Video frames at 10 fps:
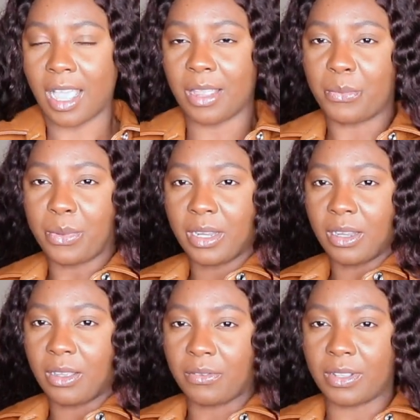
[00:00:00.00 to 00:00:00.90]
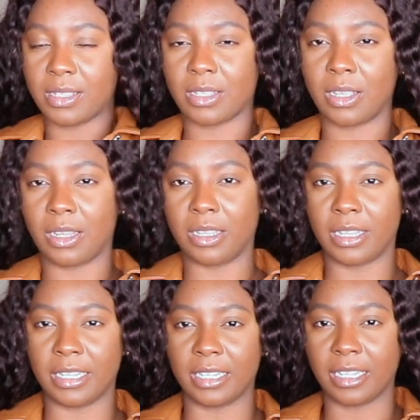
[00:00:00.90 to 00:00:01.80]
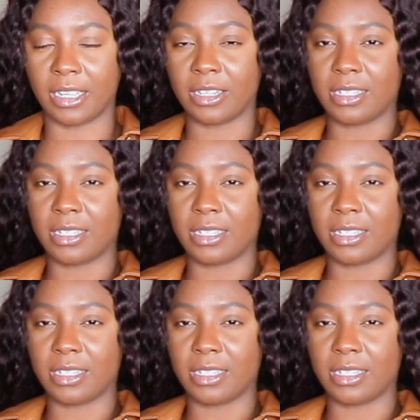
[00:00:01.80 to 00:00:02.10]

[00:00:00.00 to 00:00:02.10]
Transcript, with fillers: I really love this color and the leather.